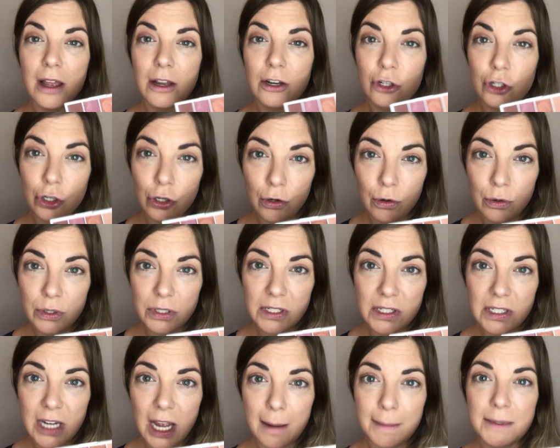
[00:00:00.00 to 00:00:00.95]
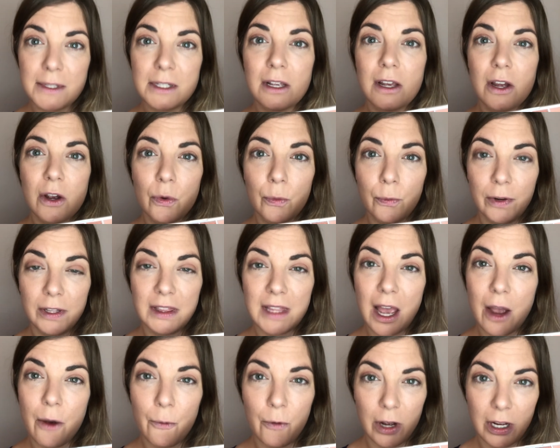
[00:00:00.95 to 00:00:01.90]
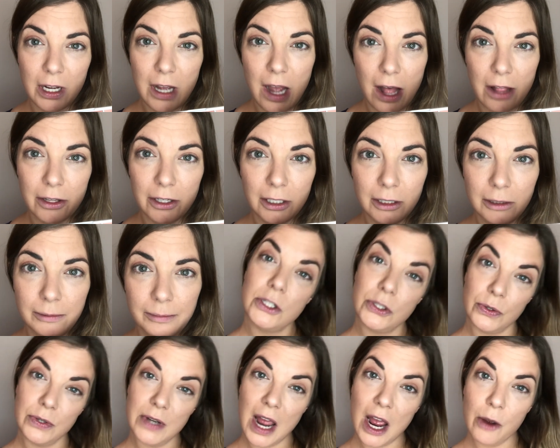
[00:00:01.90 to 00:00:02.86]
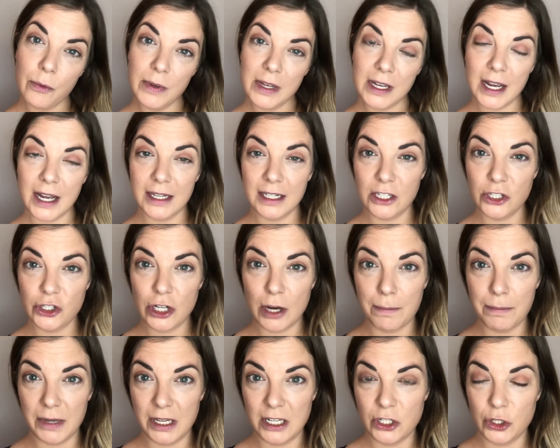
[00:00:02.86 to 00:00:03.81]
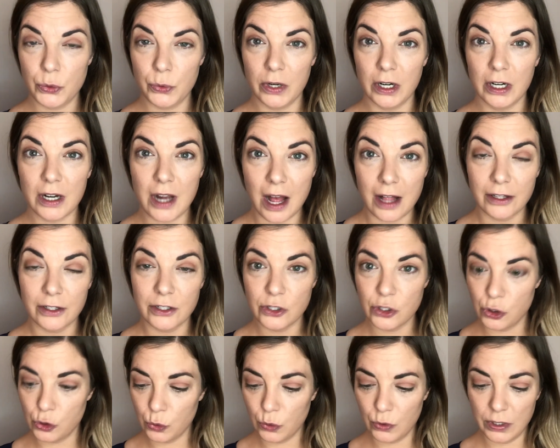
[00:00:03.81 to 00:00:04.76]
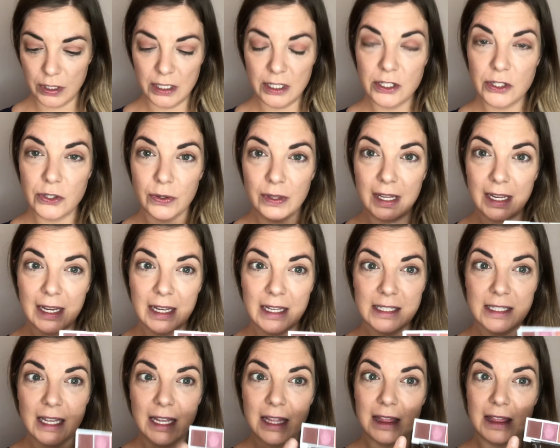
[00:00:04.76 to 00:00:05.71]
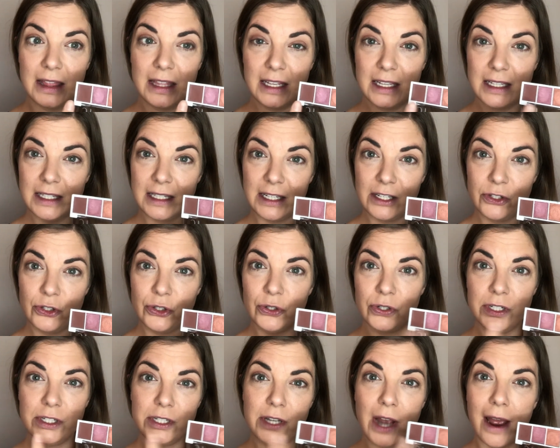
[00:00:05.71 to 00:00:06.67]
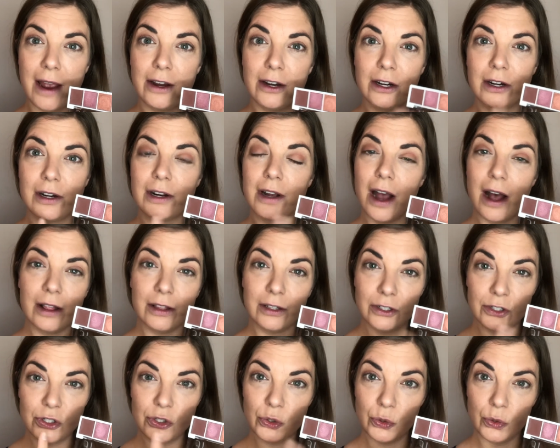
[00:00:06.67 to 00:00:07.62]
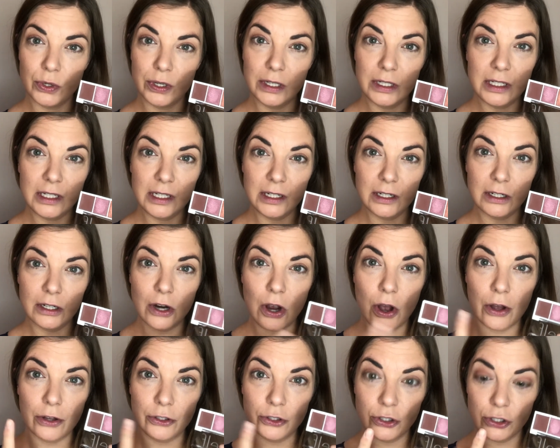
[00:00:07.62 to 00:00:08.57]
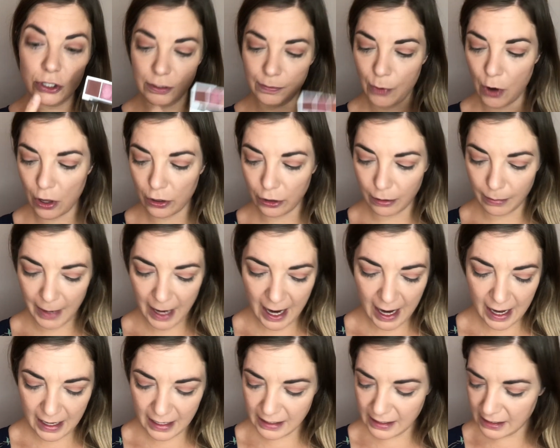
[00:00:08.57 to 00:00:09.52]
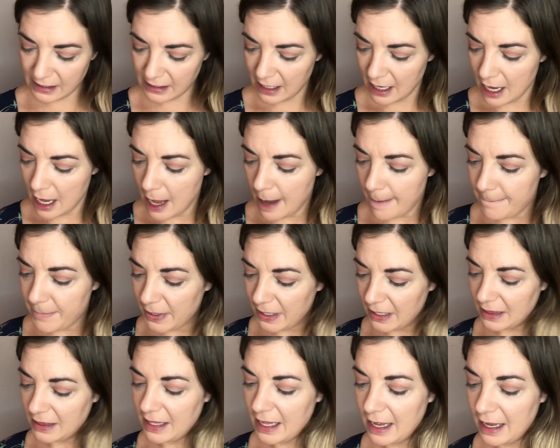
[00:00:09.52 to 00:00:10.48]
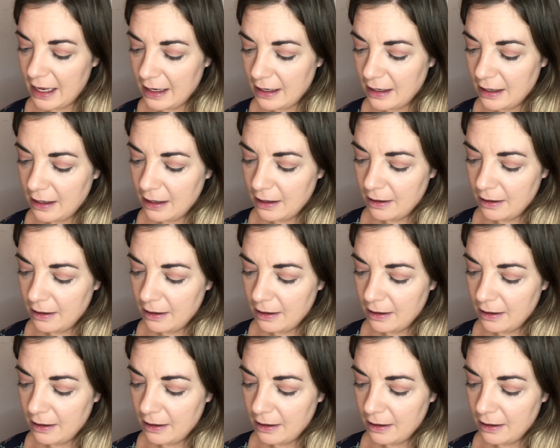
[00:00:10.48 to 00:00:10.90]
2 steps with that one color. So now we kind of jump into our color story. So like I said, this is your entire color story here on your smaller pans. But then,